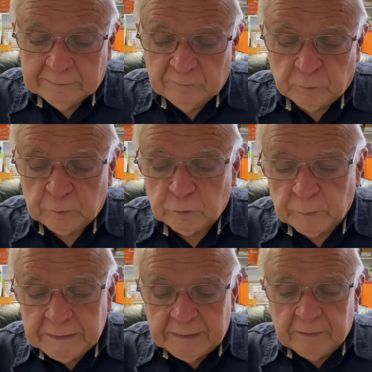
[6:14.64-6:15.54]
Verse
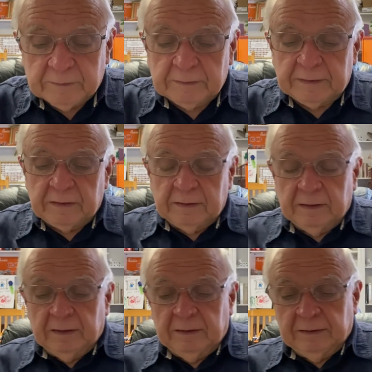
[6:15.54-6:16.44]
3 tells us that
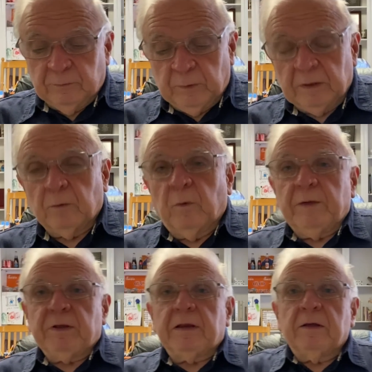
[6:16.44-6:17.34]
when the
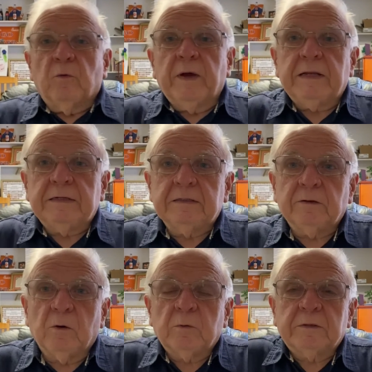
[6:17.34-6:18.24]
women went and
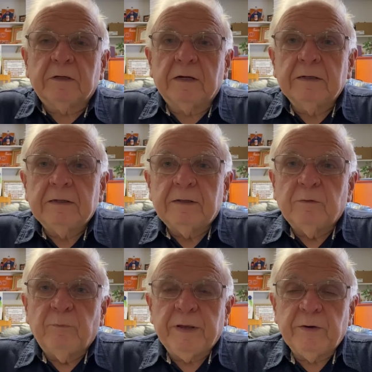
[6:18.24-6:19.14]
told
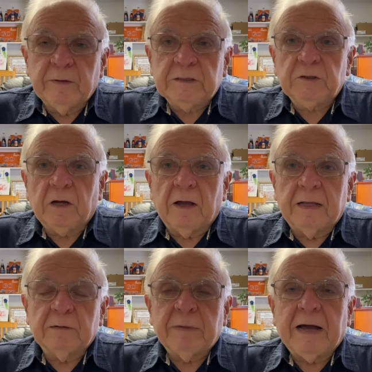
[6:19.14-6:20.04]
Peter and
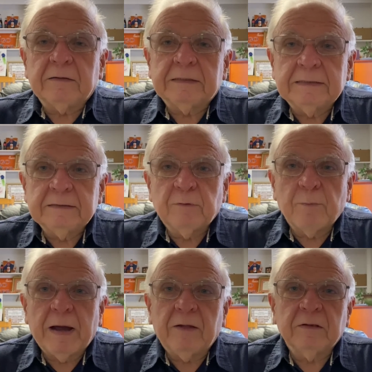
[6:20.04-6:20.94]
John about
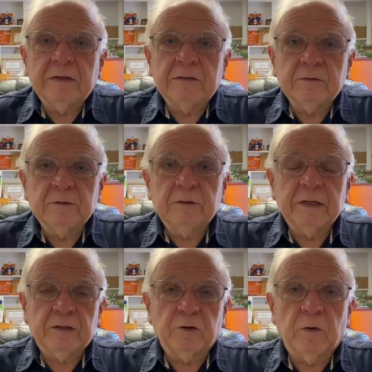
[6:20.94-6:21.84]

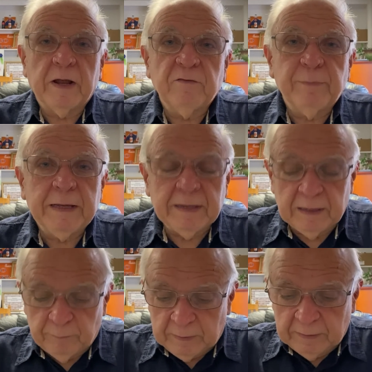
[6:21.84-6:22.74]
the grave being
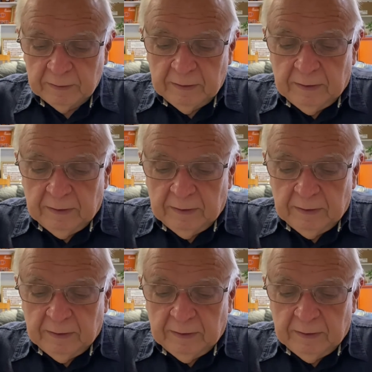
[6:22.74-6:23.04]
emptied,